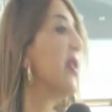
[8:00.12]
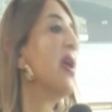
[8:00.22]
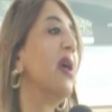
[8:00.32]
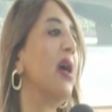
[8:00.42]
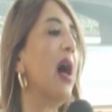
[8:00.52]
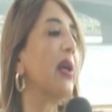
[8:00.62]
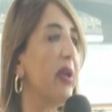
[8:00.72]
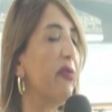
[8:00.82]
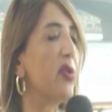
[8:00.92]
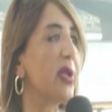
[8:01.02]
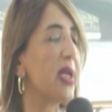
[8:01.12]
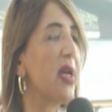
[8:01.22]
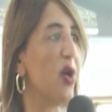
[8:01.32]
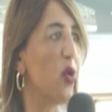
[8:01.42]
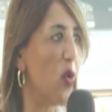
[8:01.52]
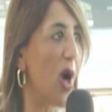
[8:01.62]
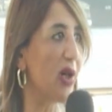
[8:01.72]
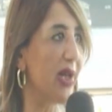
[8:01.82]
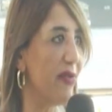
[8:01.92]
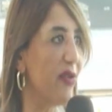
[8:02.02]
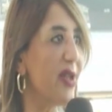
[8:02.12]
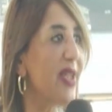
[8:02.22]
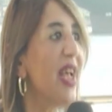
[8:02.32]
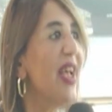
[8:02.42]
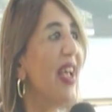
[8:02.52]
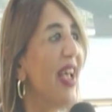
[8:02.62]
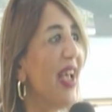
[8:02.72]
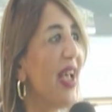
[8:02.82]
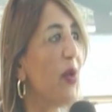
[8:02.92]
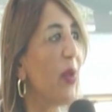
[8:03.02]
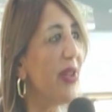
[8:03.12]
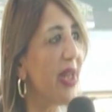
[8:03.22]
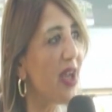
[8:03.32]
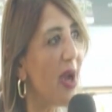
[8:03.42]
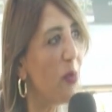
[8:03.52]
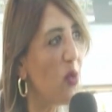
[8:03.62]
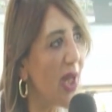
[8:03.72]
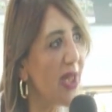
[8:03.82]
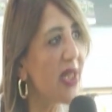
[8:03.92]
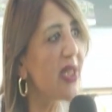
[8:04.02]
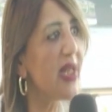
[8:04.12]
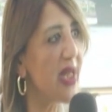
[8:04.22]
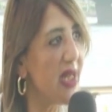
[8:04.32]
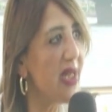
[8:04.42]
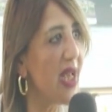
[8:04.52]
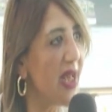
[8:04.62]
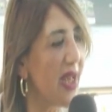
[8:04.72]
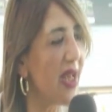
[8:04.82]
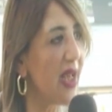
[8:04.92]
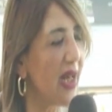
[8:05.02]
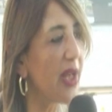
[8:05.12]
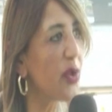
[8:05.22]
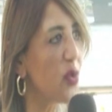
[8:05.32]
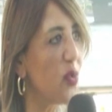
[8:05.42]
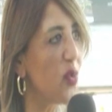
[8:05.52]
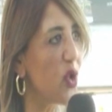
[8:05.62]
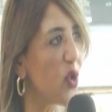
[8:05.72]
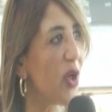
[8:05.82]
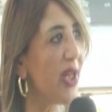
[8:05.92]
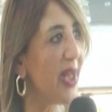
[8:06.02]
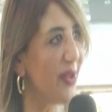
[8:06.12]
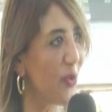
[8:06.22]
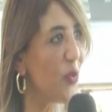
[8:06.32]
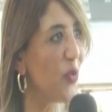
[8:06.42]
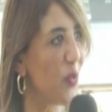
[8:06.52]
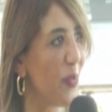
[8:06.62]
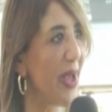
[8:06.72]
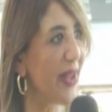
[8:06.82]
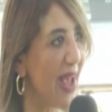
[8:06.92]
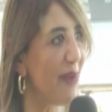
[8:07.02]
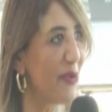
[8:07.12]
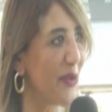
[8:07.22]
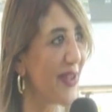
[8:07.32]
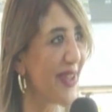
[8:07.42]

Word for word: the are givers who are givers. Mm -hmm. uh, when they come once, they uh, like to join and to make the effort.